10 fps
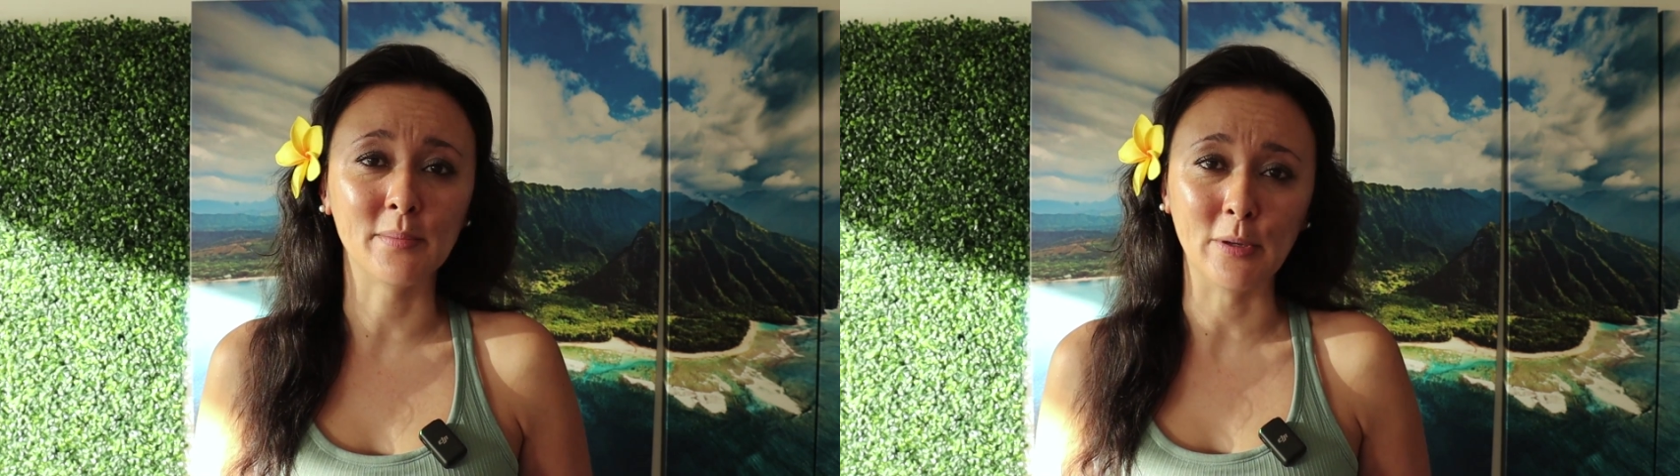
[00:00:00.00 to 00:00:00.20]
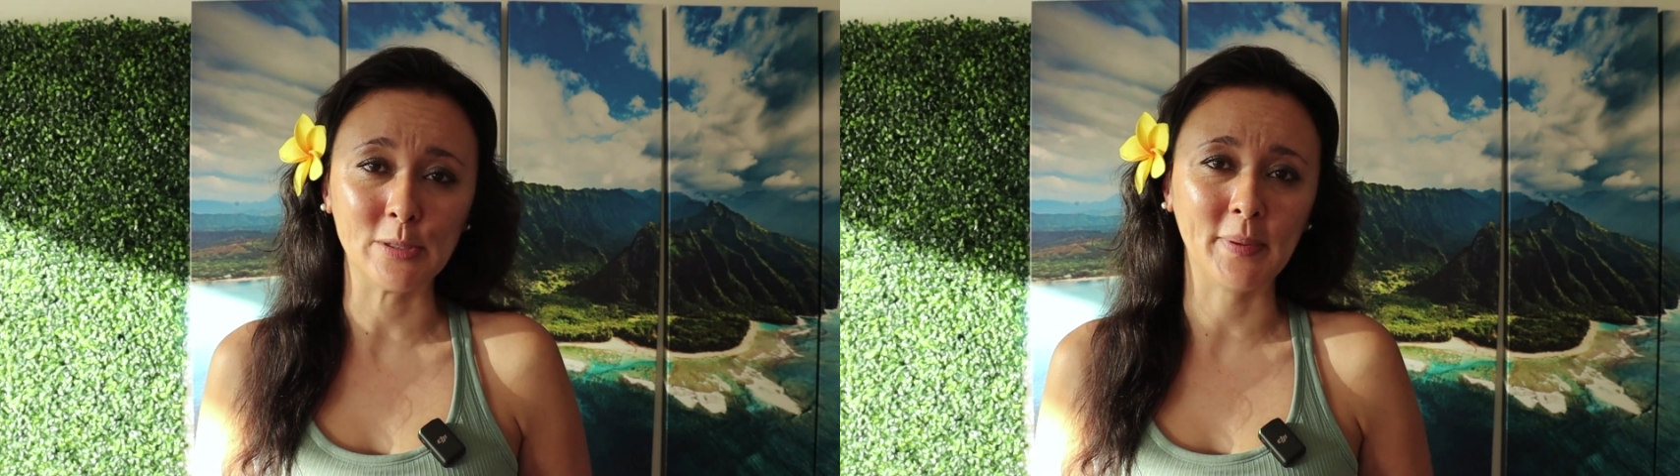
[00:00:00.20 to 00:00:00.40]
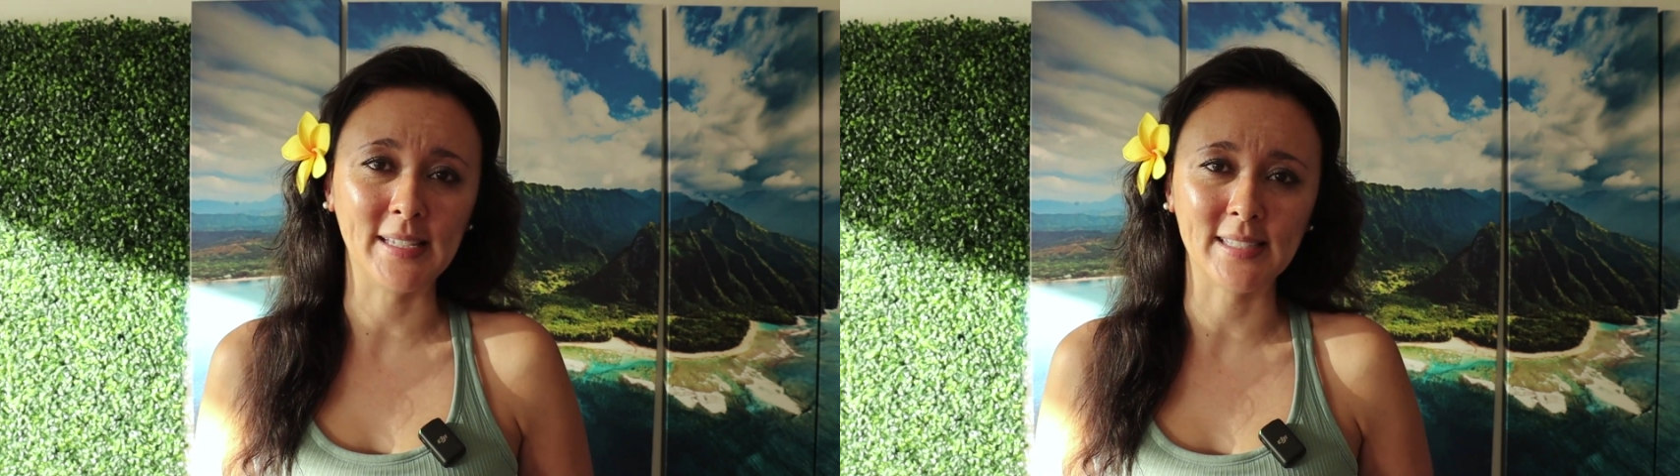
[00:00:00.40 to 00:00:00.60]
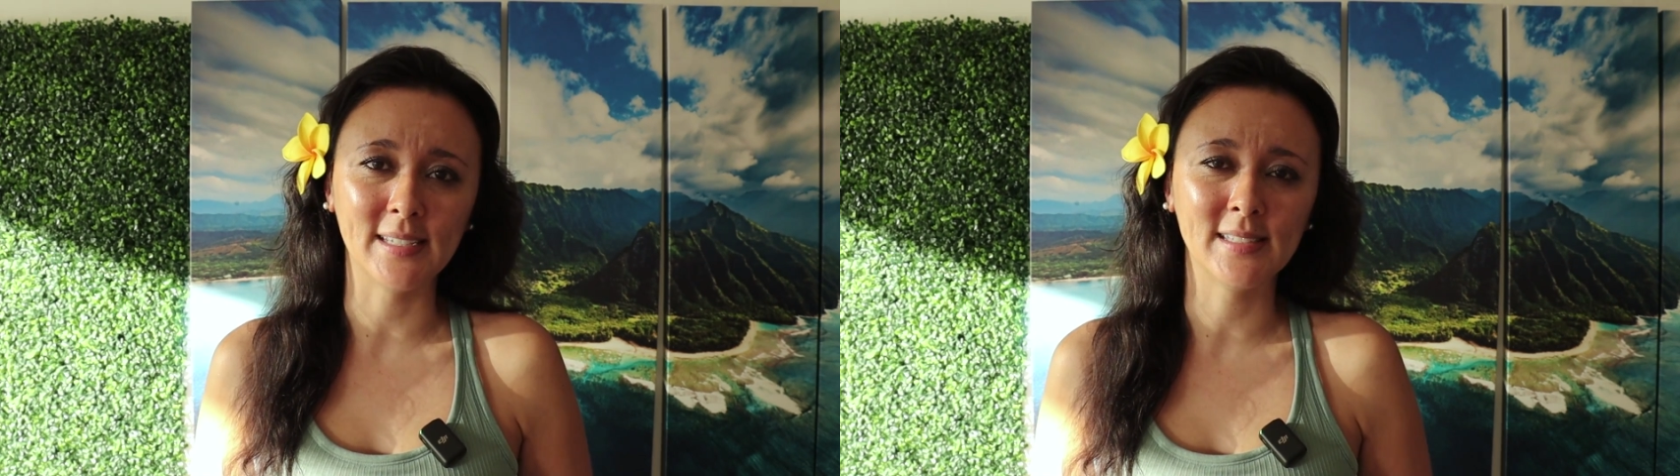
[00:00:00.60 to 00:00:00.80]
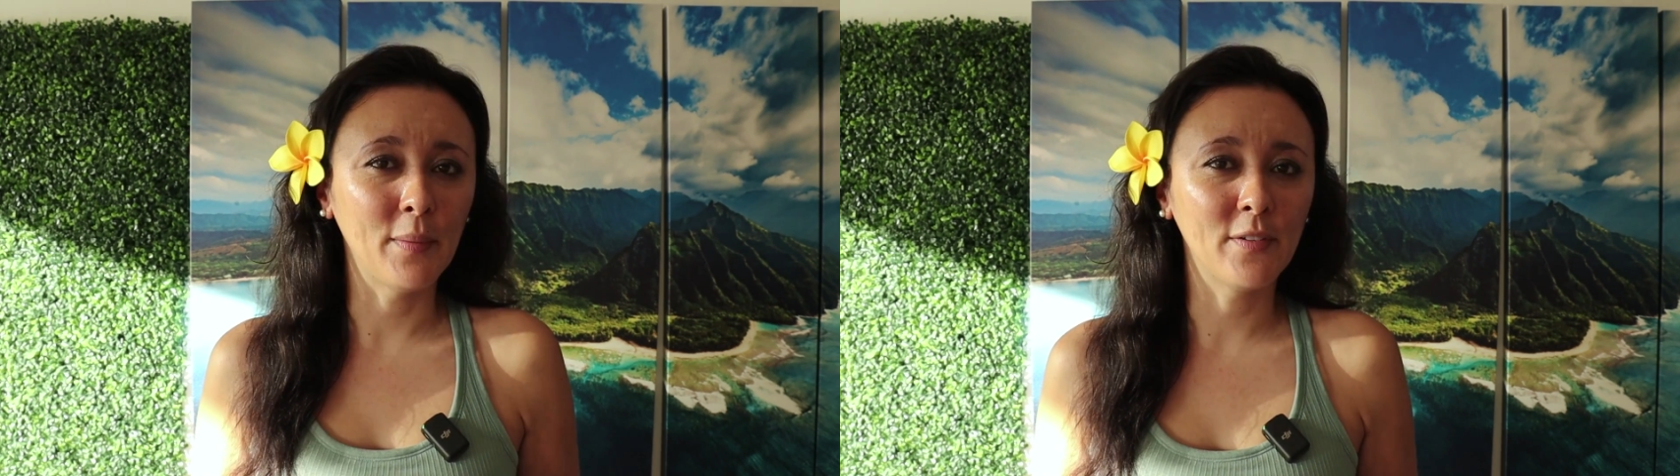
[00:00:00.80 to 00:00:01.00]
most
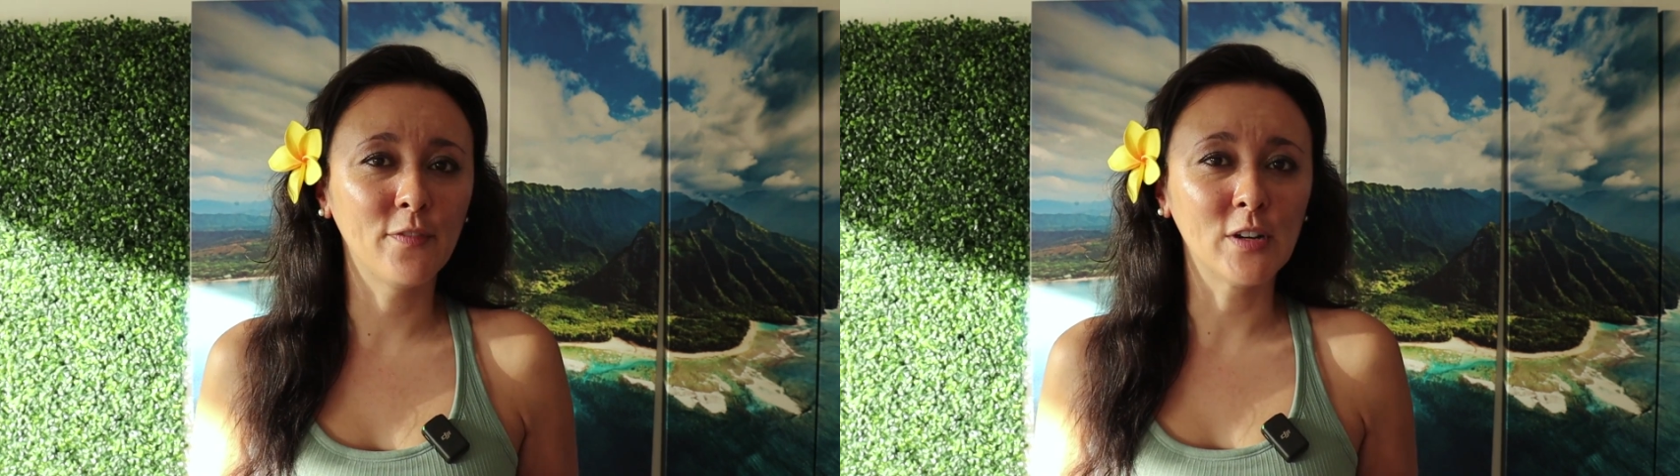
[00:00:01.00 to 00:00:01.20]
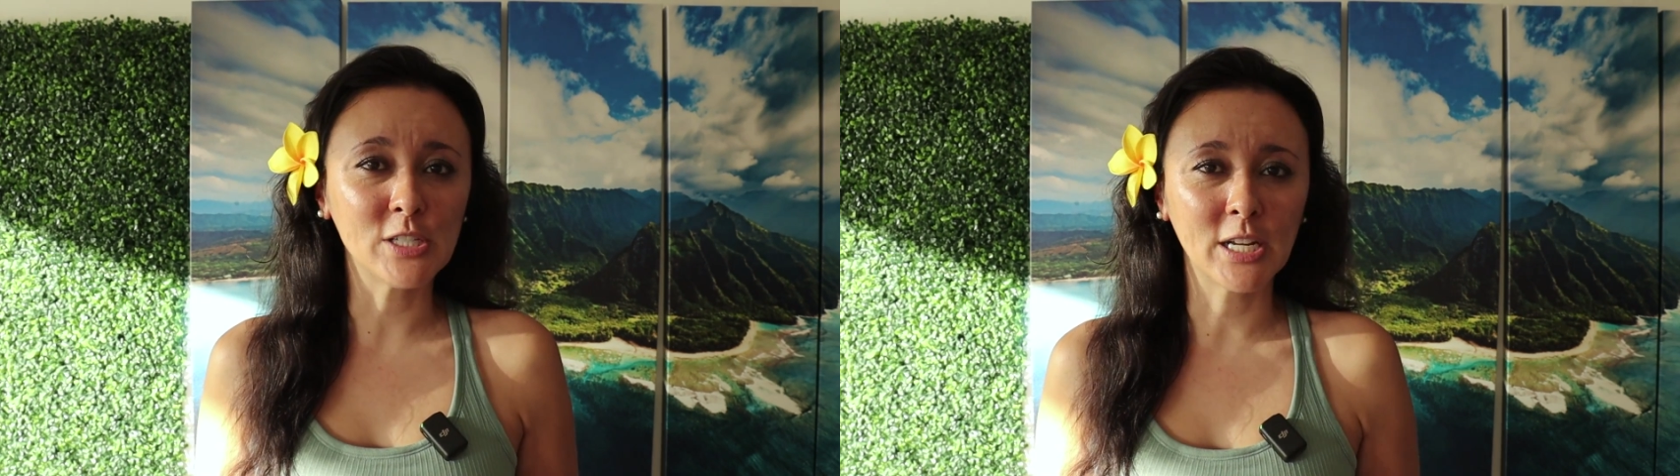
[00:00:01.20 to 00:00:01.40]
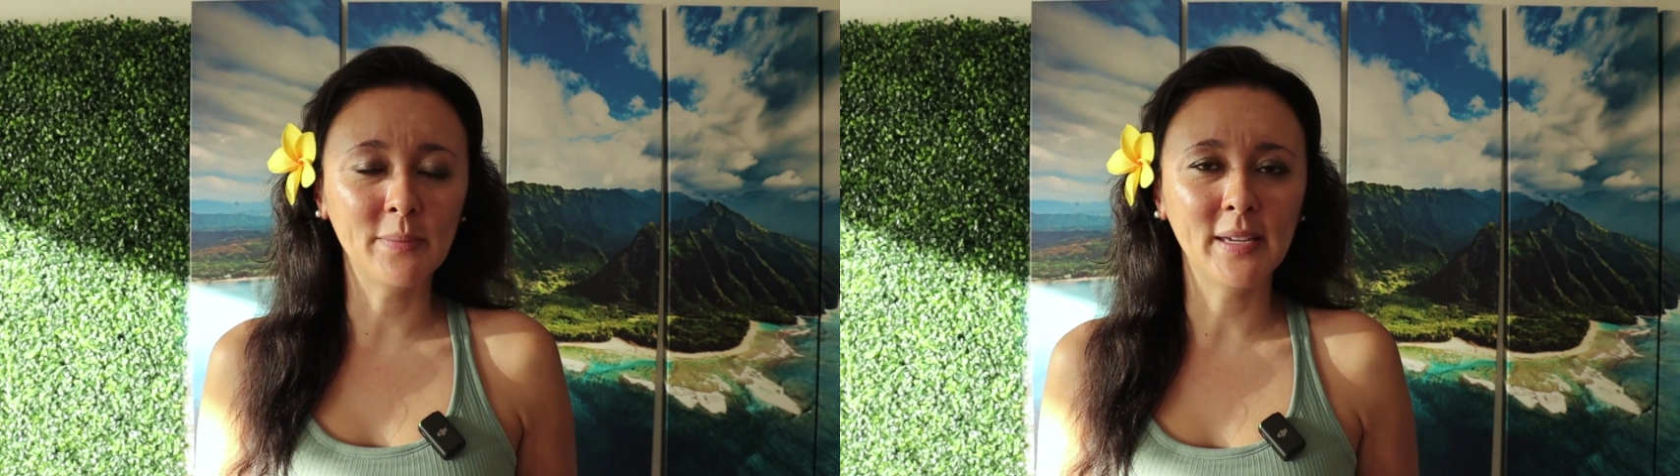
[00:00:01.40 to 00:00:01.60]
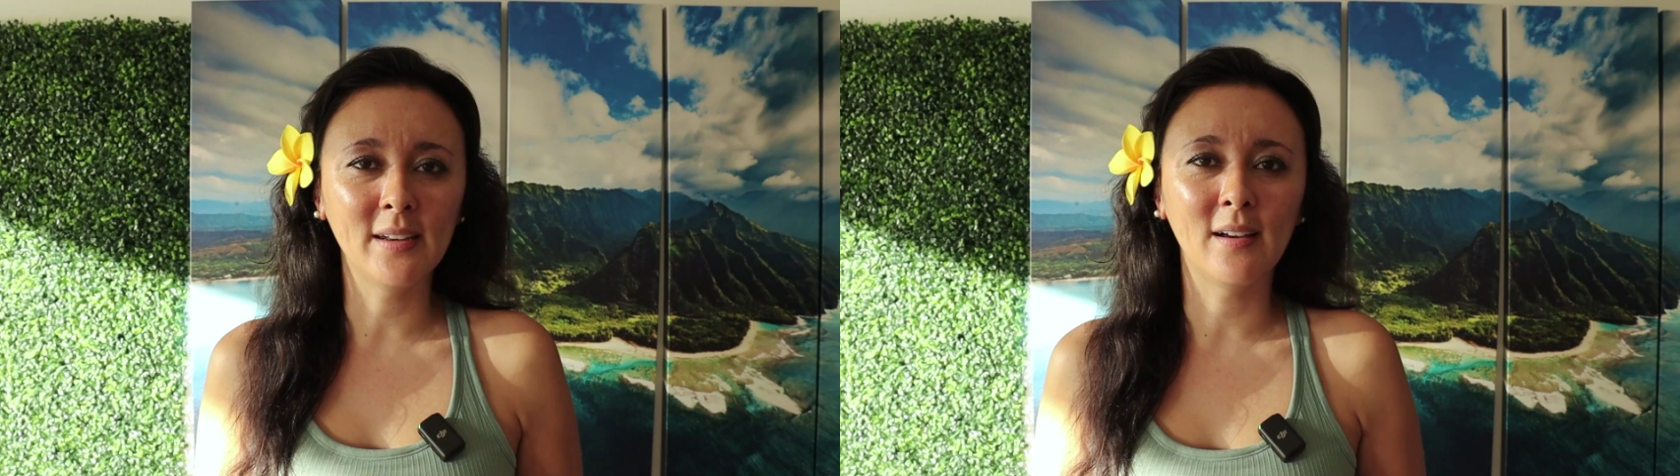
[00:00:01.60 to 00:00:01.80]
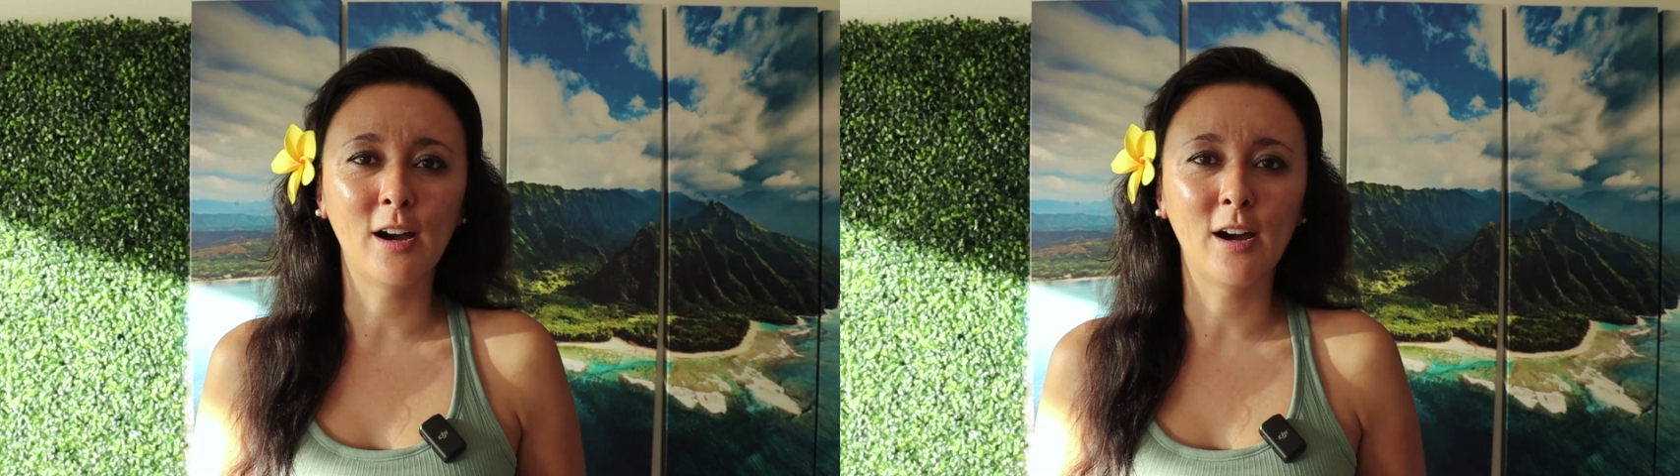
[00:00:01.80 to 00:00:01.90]
places. However, for gentlemen,